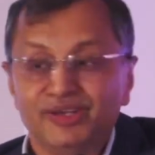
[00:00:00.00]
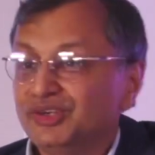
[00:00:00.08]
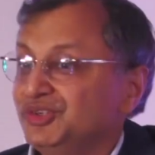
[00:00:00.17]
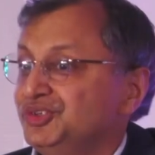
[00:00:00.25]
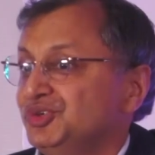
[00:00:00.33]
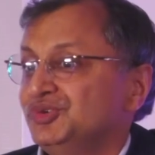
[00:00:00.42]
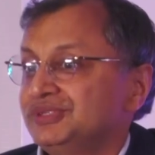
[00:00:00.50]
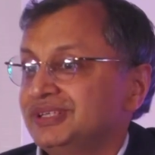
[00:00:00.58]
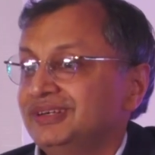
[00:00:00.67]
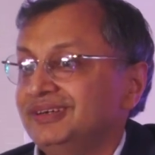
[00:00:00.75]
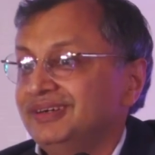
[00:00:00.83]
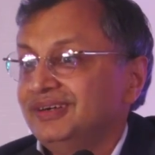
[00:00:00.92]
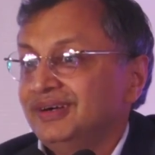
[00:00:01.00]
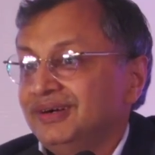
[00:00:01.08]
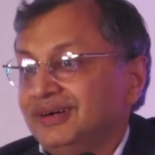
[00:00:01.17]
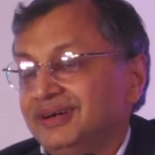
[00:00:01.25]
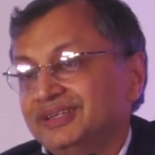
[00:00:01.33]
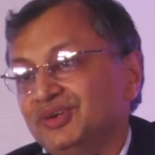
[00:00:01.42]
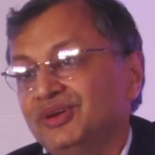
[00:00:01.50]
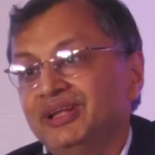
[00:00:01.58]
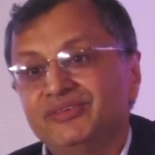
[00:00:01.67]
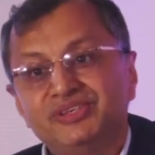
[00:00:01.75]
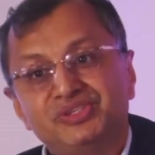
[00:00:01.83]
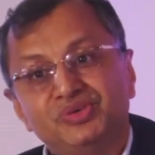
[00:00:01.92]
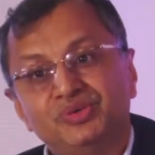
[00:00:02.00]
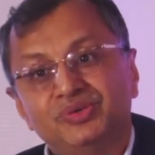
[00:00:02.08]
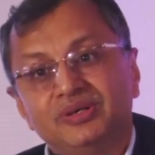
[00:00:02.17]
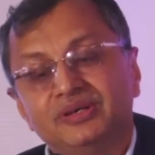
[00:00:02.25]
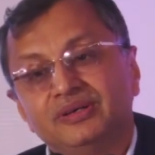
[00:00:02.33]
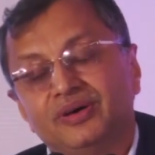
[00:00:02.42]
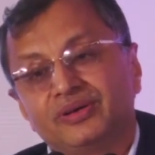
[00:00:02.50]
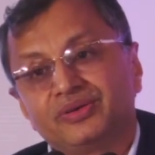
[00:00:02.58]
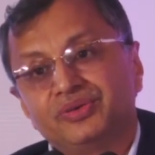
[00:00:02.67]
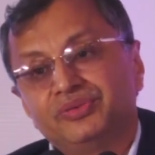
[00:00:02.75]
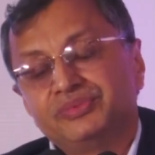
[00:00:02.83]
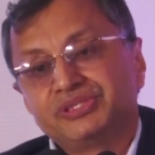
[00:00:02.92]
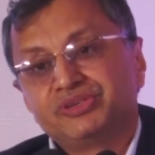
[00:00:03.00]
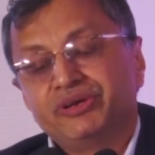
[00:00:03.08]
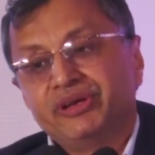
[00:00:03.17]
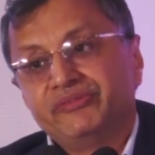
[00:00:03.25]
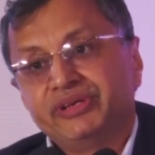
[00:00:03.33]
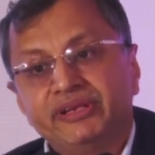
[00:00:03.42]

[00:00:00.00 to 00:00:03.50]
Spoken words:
to use, you know, level two autonomous driving.